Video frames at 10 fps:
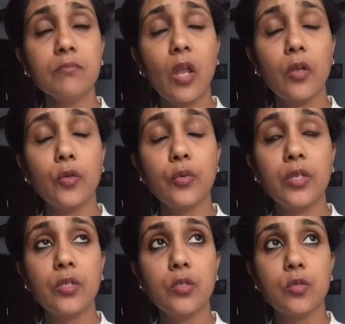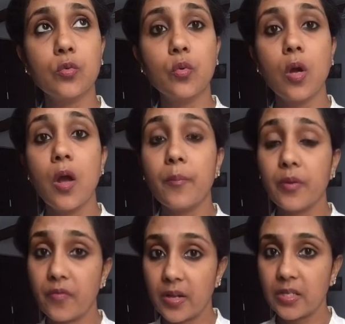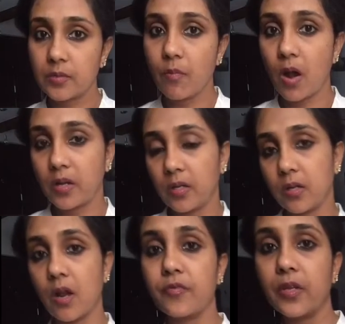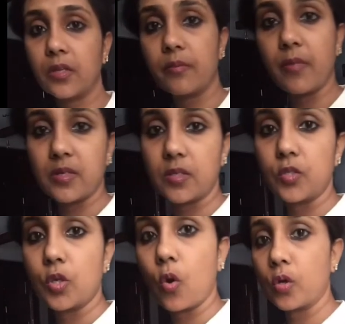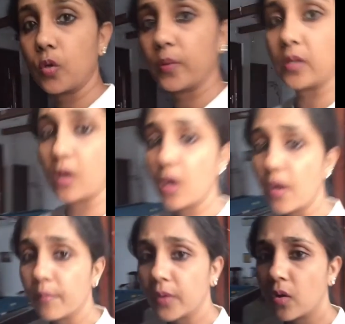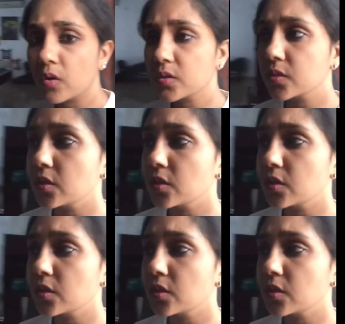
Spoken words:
you need to be very smart at crafting the message on Twitter, because